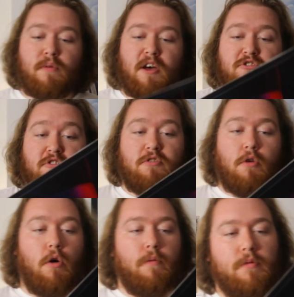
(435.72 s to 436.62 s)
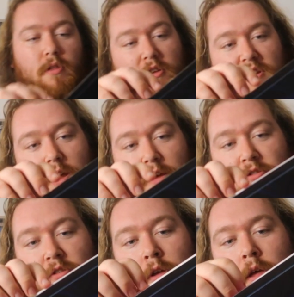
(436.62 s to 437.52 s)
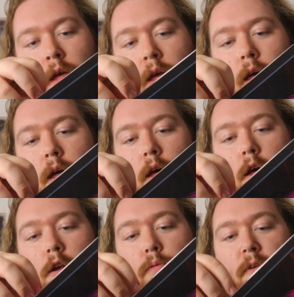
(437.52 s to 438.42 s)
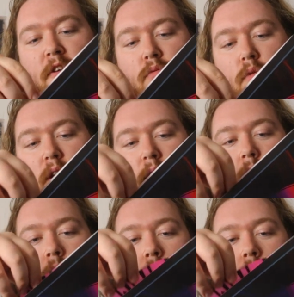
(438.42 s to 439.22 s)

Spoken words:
versions of the disc, and the first one